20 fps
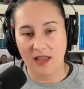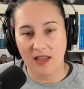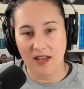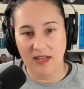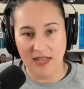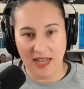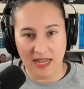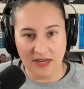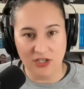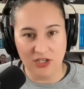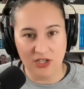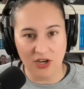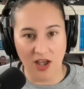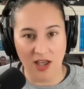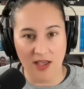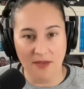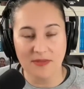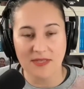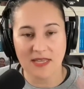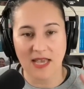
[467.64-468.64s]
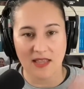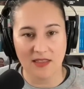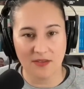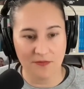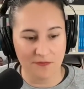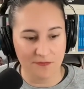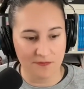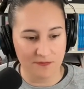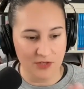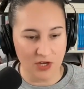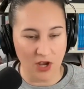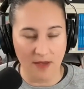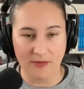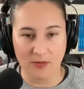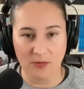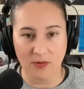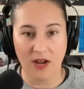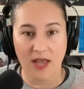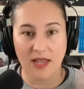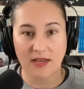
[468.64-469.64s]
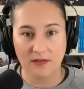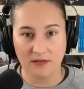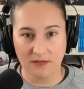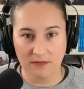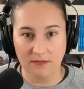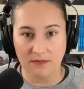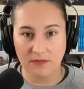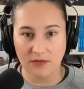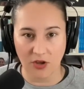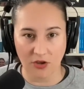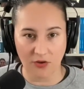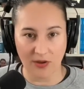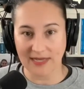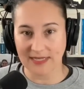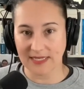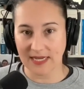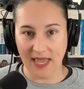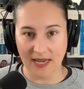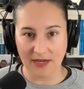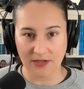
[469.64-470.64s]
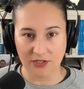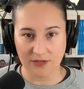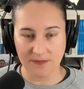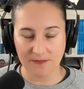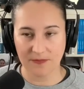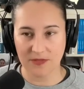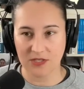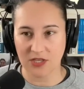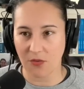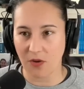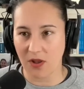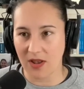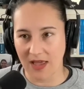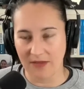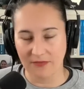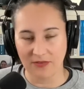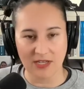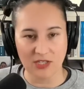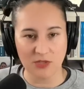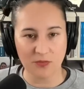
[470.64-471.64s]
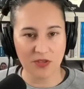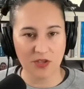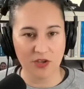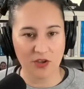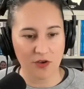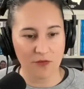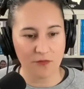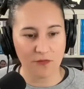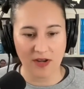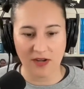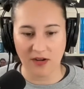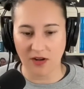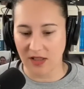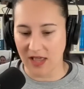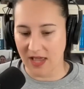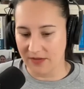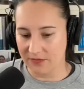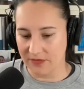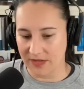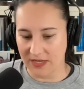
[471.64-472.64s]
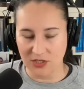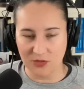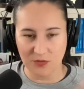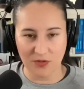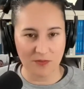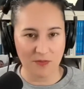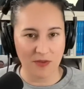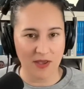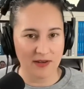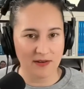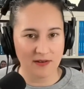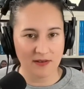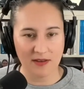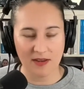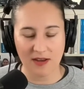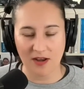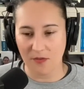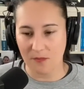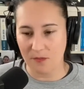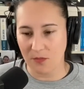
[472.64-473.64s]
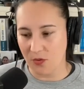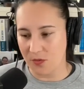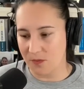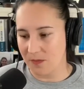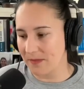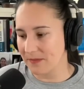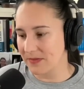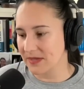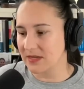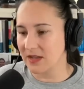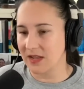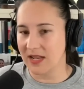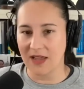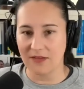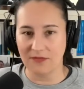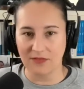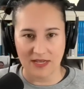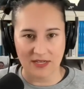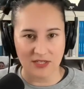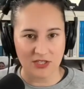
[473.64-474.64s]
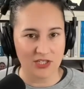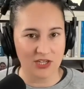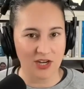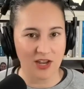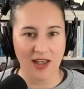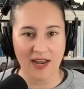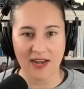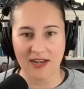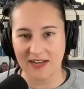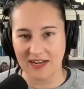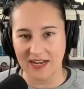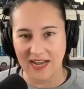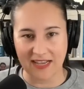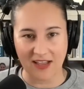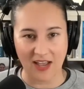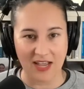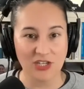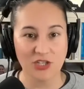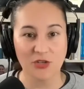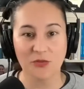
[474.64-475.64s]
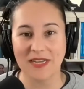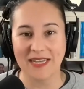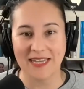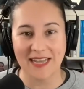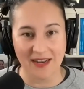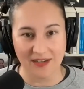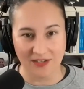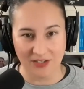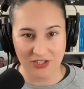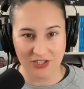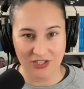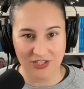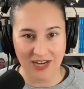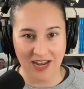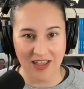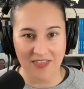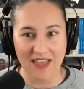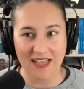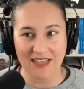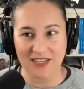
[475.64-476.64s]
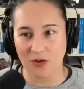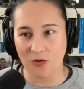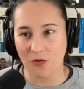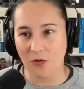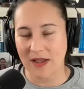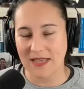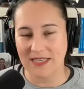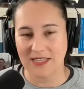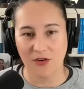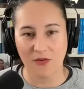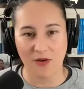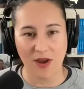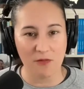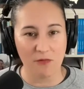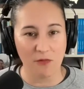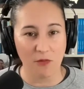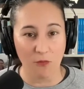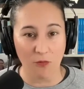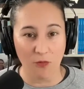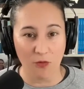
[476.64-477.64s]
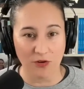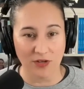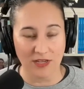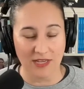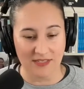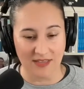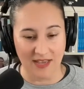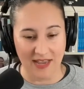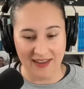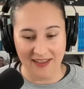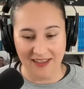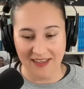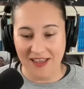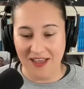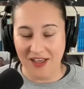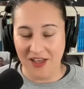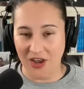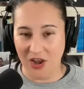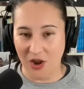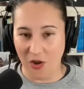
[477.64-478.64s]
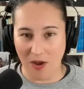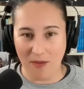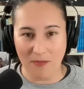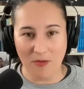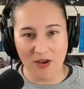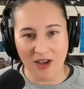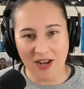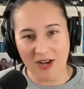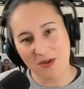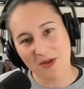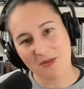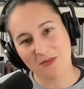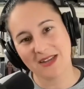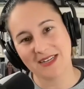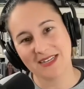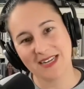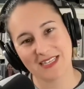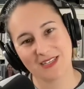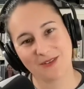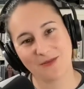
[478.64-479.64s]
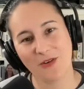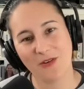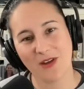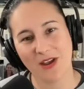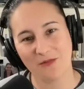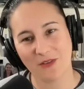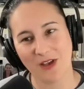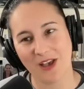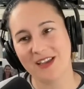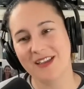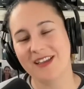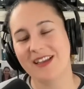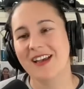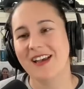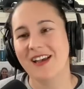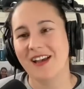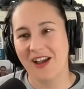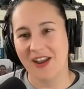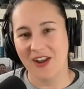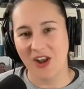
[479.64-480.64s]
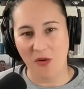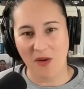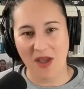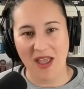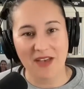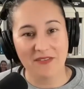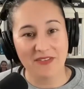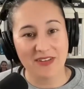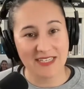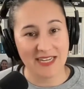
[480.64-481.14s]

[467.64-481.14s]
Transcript: lunch times are the times when I go out to lunch. So I'll have lunch with a girlfriend. I'll have lunch with my, you know, board members. I'll have lunch. I do a lunch, and that's always a great reward because I know I'm not going to be at my desk forever. I know I have a